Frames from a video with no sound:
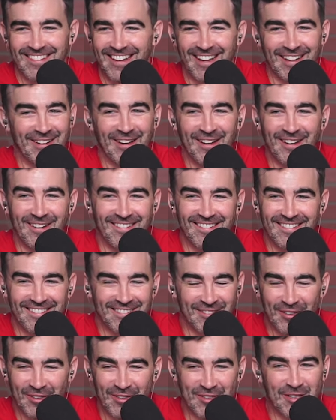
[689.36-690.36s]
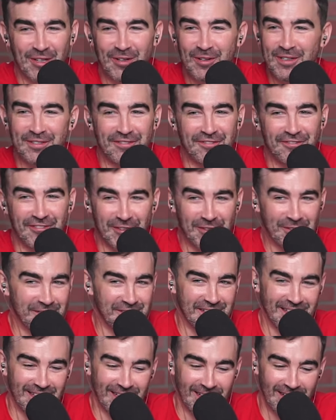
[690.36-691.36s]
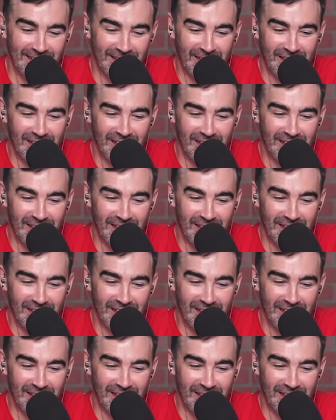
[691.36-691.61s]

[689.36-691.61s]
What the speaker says: I whoa. Know. They're so confused here.